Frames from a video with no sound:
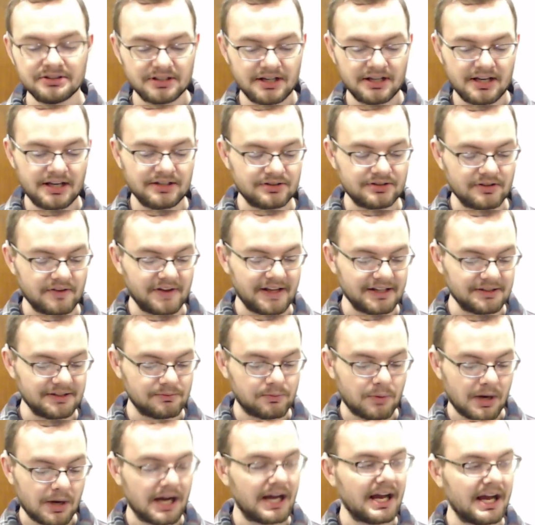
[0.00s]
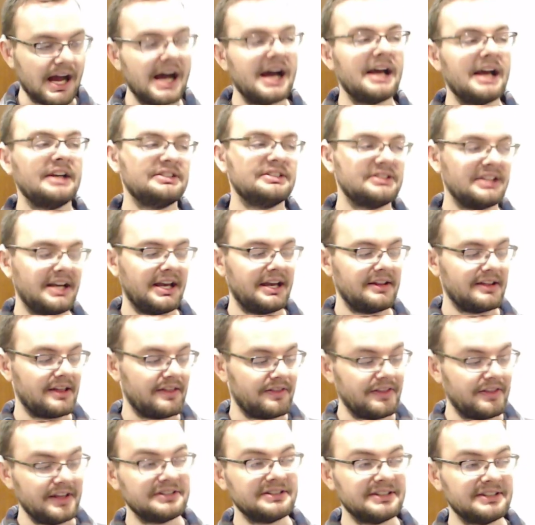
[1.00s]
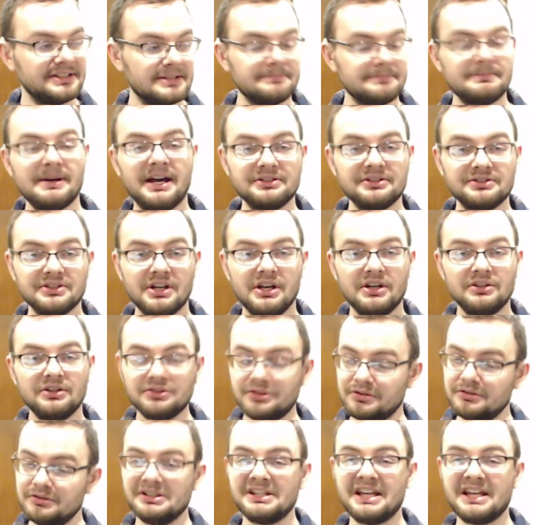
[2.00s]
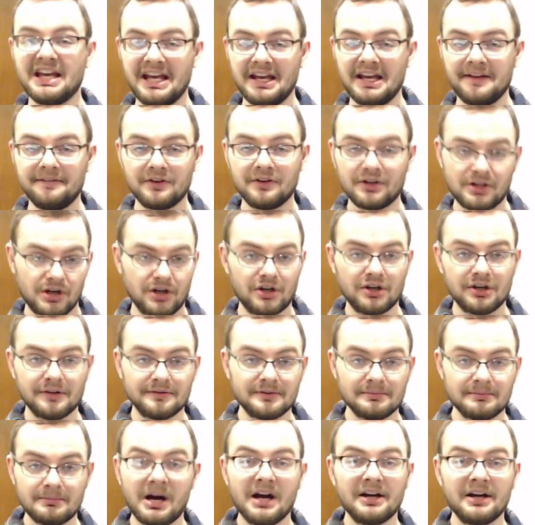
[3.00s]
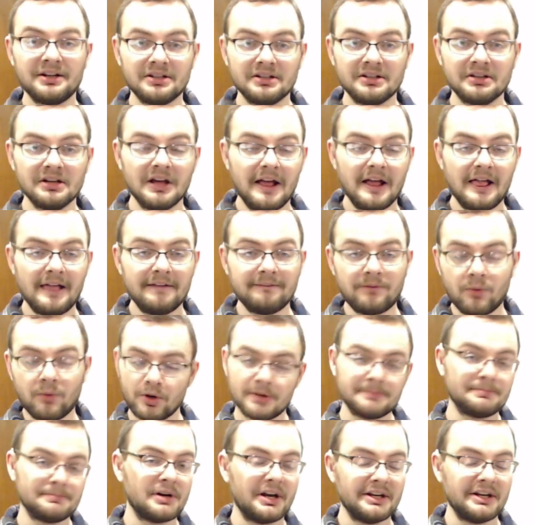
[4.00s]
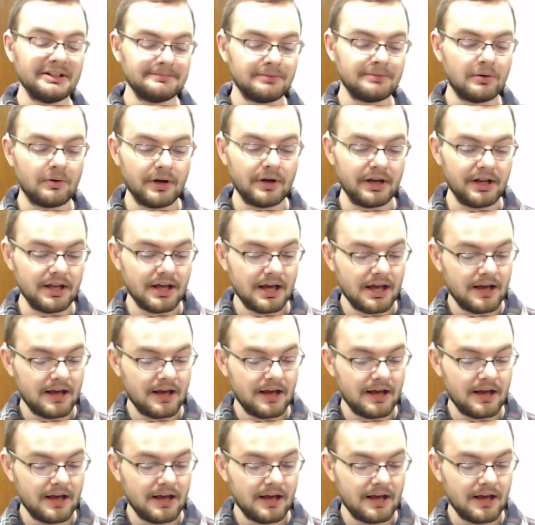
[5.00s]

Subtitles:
And so that's why I say that this is the best 2K curved monitor for the price point,